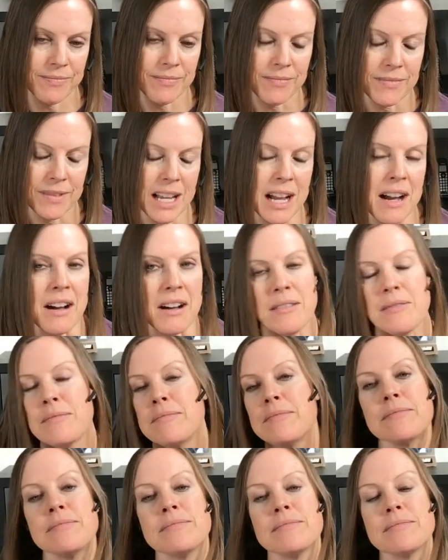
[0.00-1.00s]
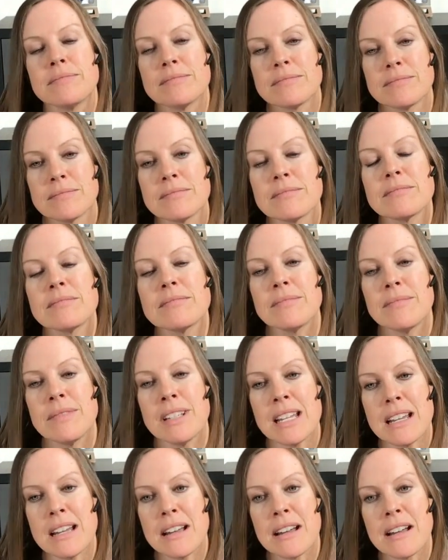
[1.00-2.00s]
Oh my yeah. goodness.
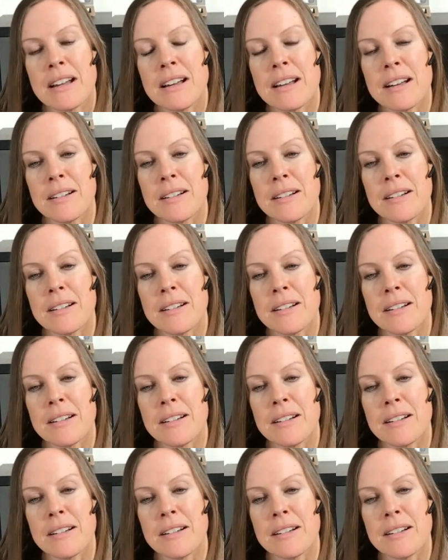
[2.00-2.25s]
Yeah.